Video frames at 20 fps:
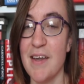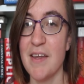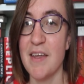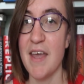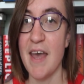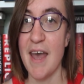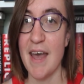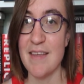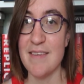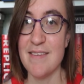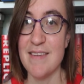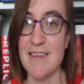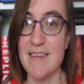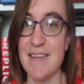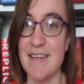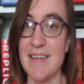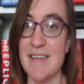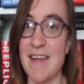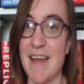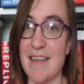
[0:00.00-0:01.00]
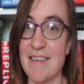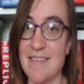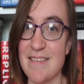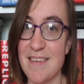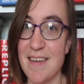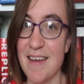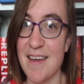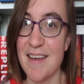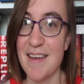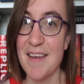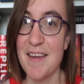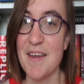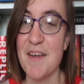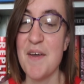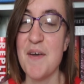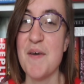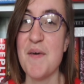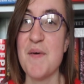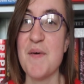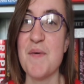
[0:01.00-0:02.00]
Cassian and Nesta,
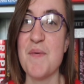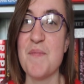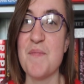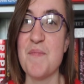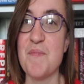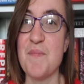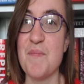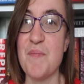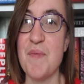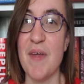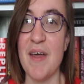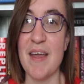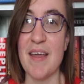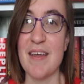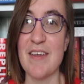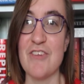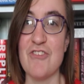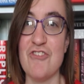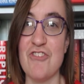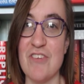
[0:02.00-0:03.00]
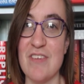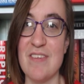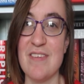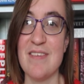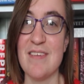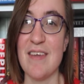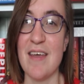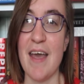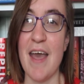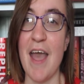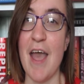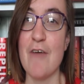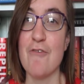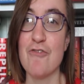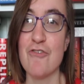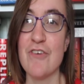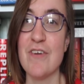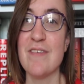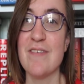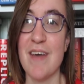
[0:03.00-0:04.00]
like, just
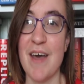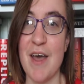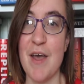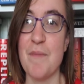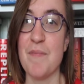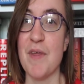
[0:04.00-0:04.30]
every time